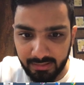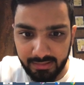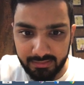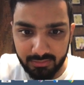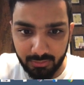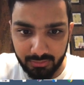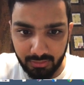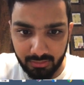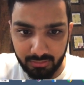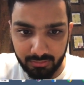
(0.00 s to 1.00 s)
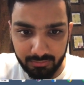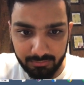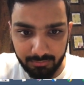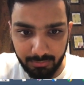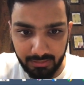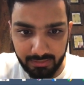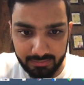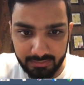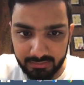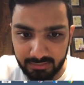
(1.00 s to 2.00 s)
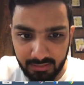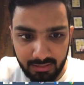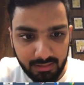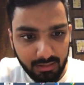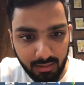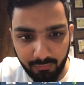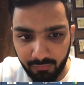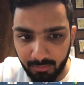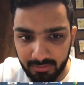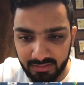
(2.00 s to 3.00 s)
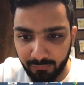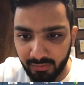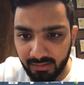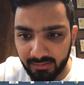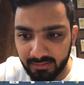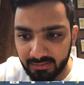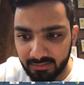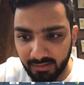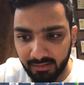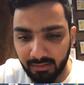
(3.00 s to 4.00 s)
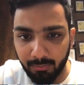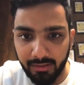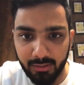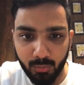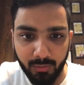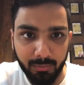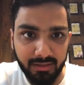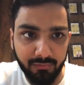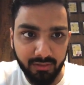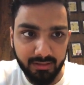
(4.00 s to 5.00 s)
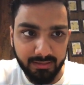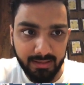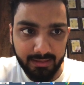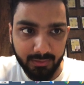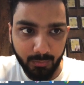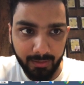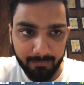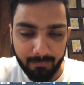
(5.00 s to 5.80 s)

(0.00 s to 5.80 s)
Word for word: line so it's gonna be like this uh, from is definitely this and reply to will be definitely that as well